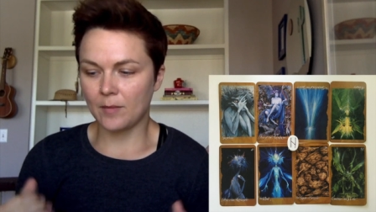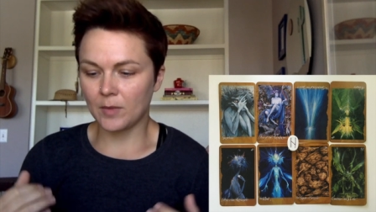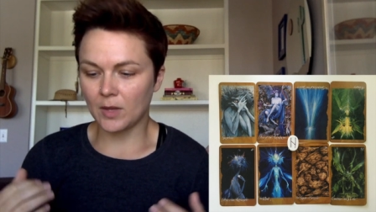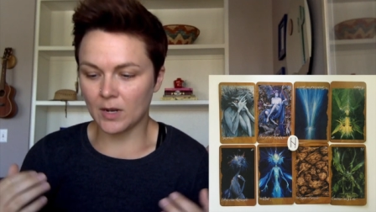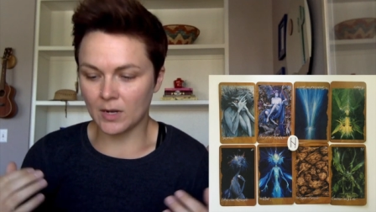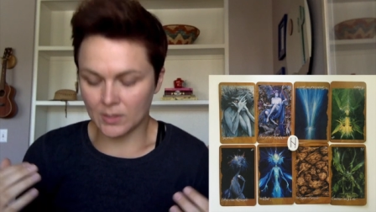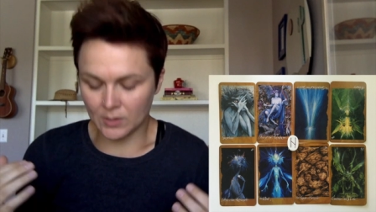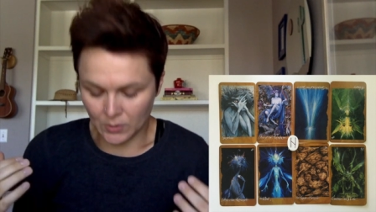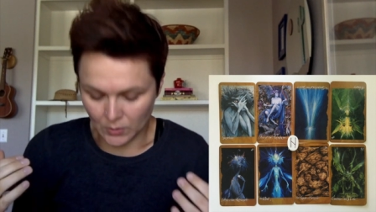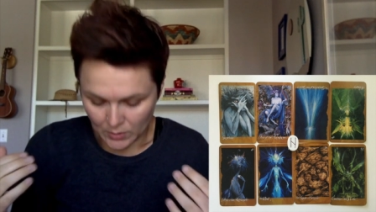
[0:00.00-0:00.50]

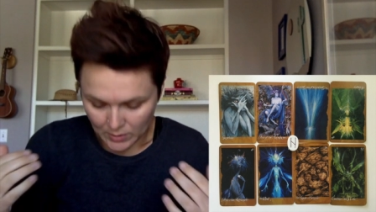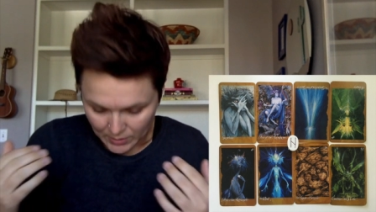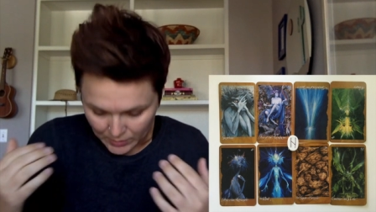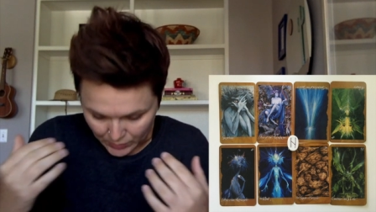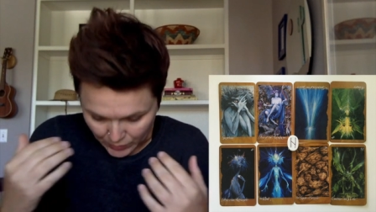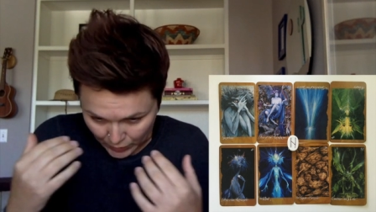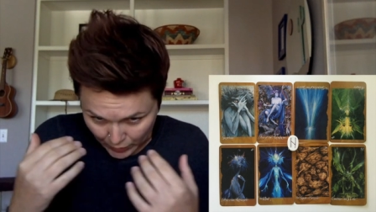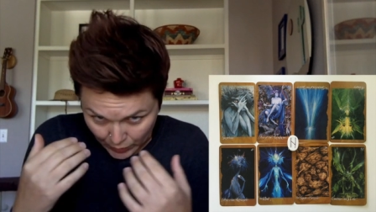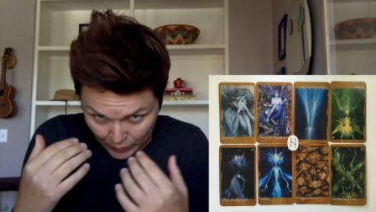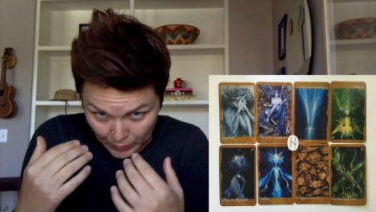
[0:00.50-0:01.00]
to sort of
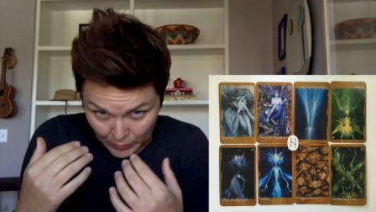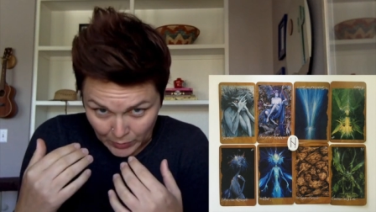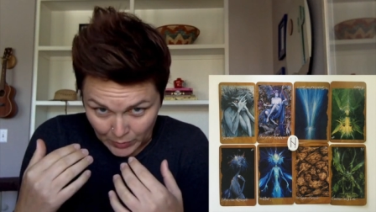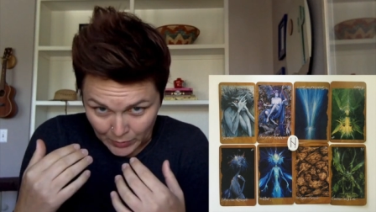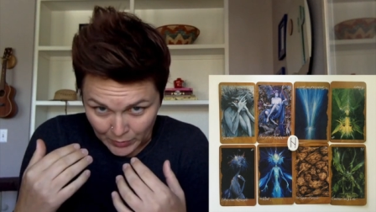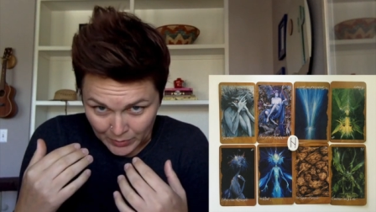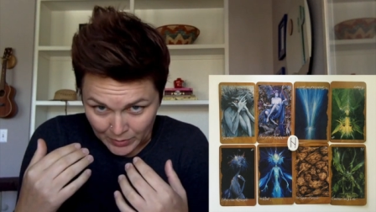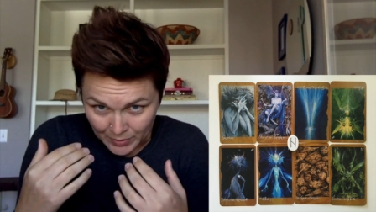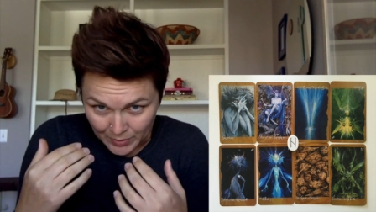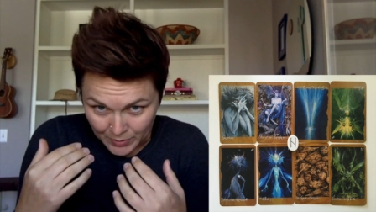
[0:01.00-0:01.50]

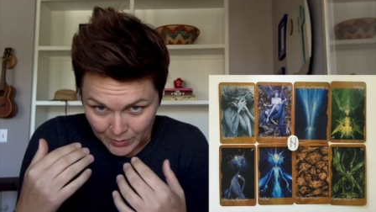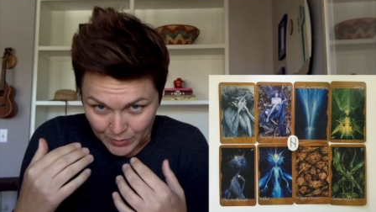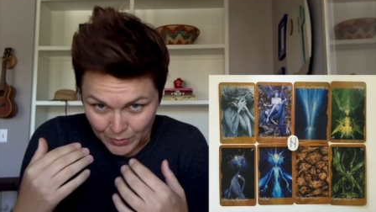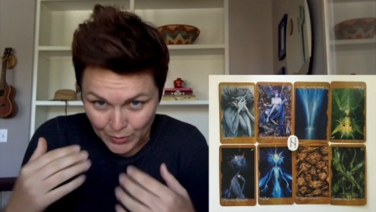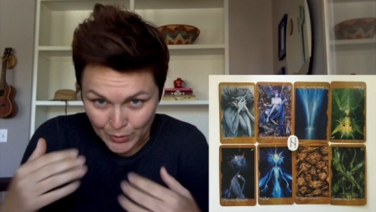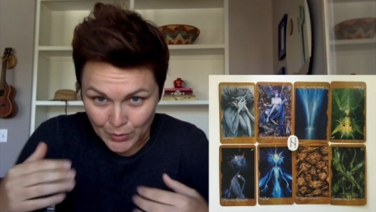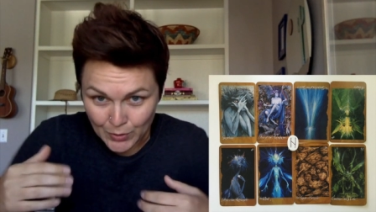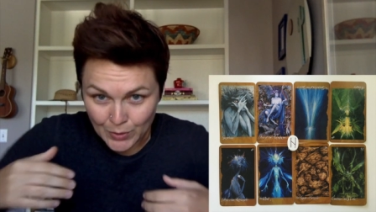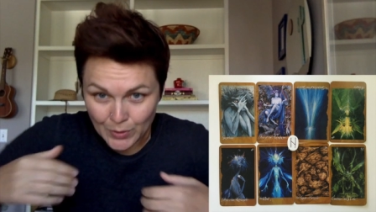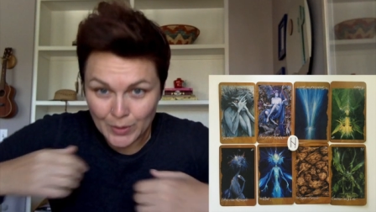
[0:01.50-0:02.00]
turtle
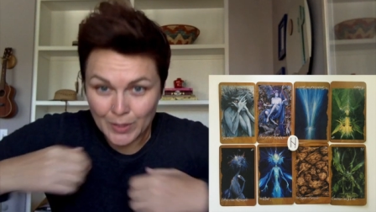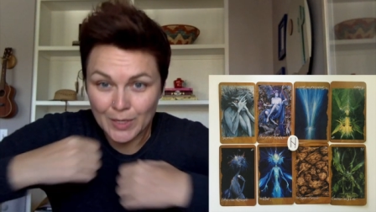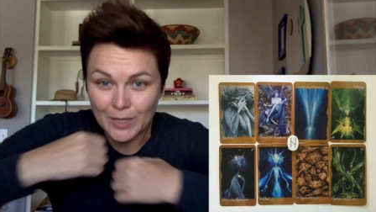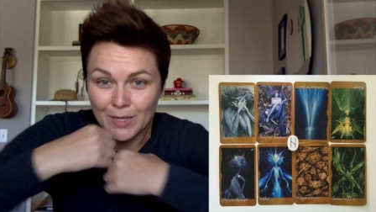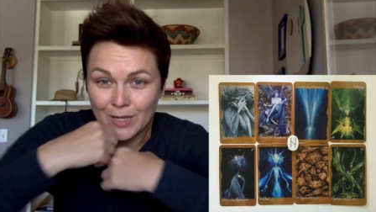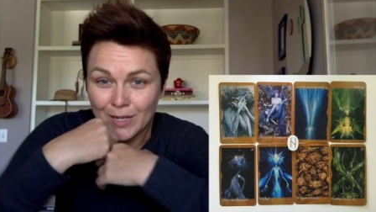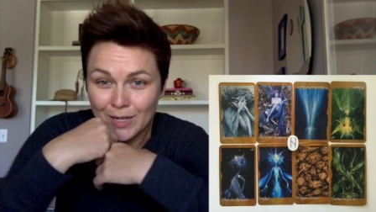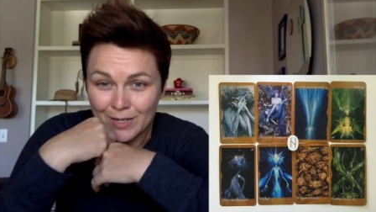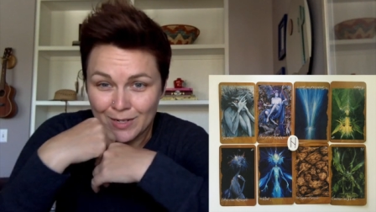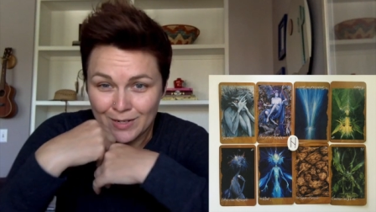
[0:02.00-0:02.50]

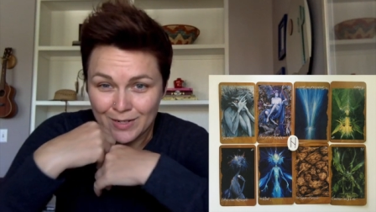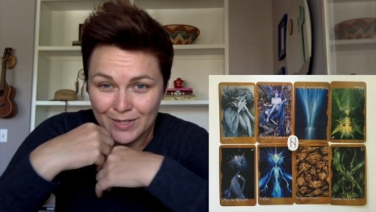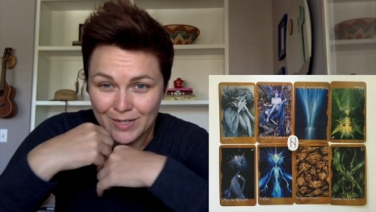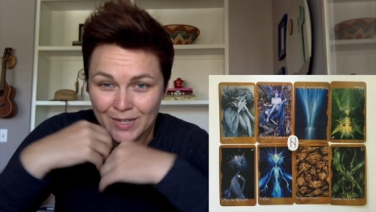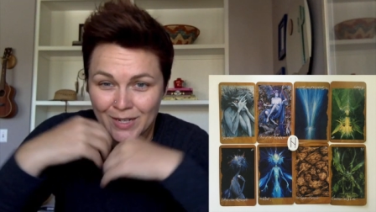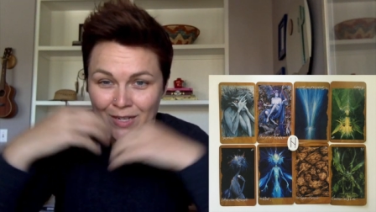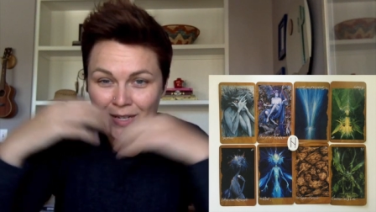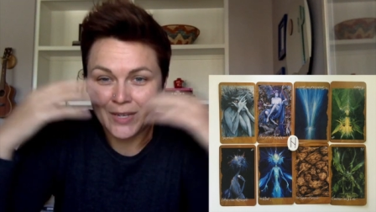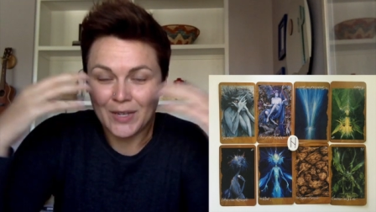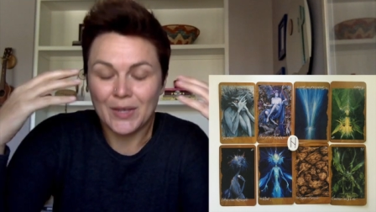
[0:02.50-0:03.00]
in and,
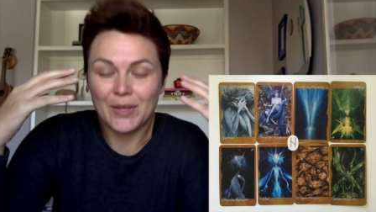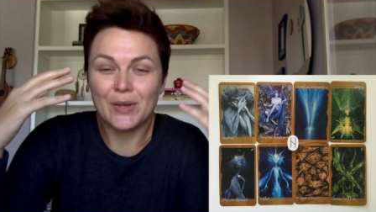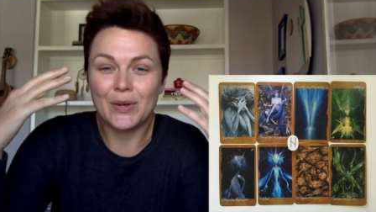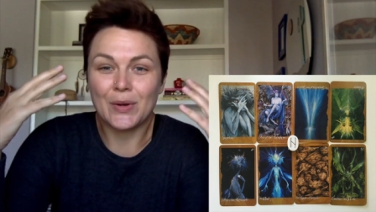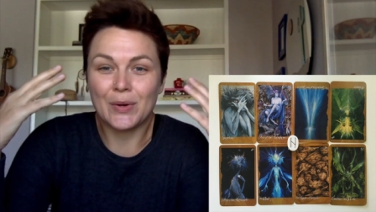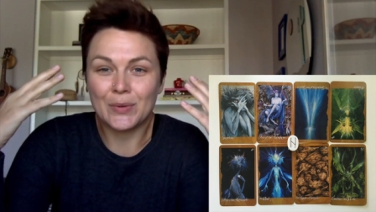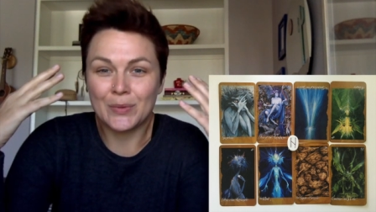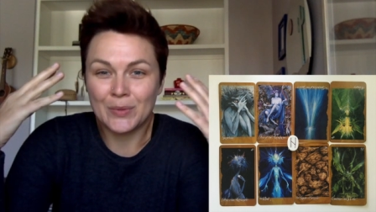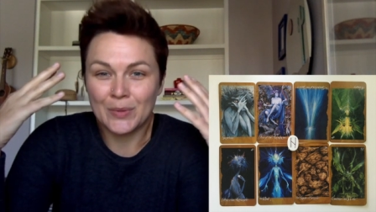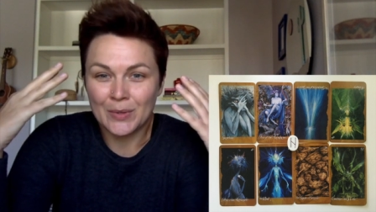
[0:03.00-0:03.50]
you
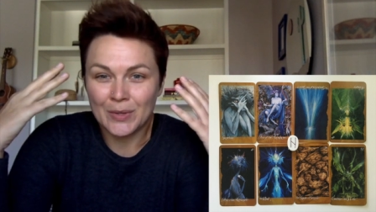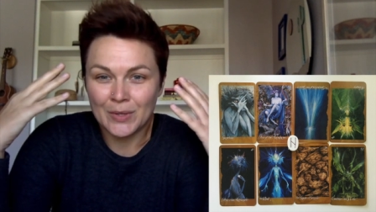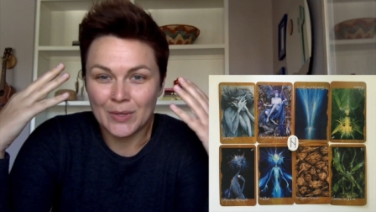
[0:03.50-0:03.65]
know,